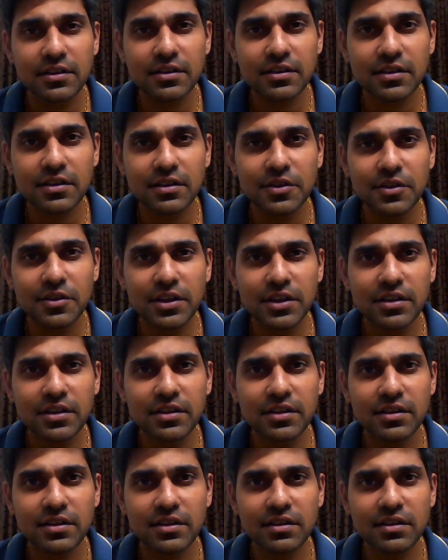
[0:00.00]
Okay,
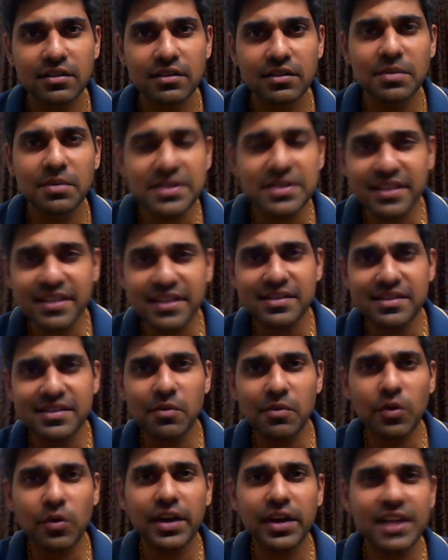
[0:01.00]
the best example
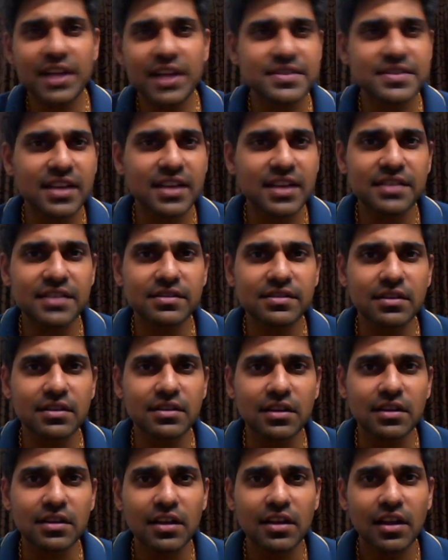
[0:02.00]
what I can say is
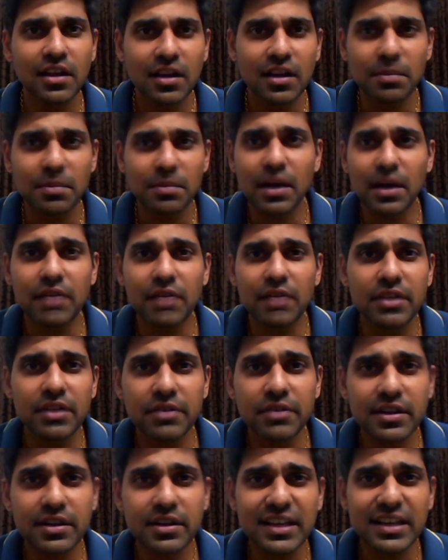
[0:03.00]
Maavil
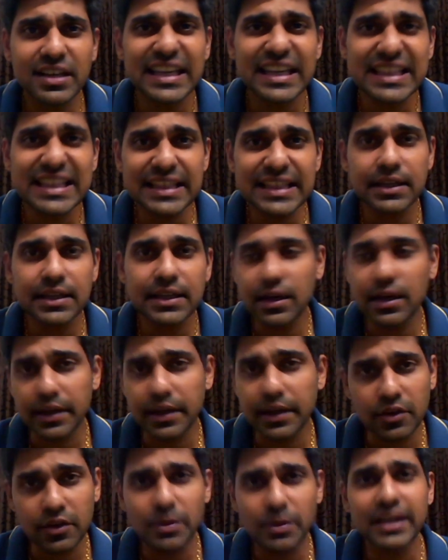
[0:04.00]
varuna ithil kanni.
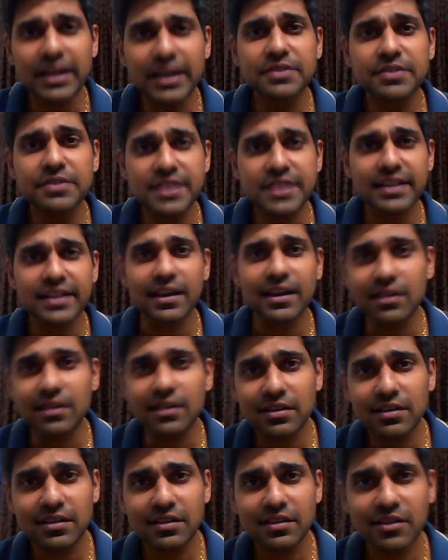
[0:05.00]
You might have seen that.
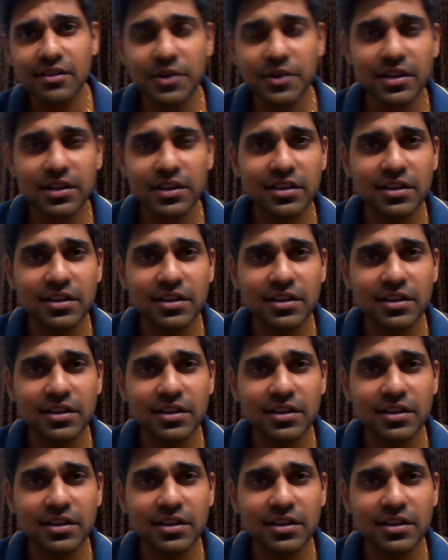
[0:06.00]
Okay,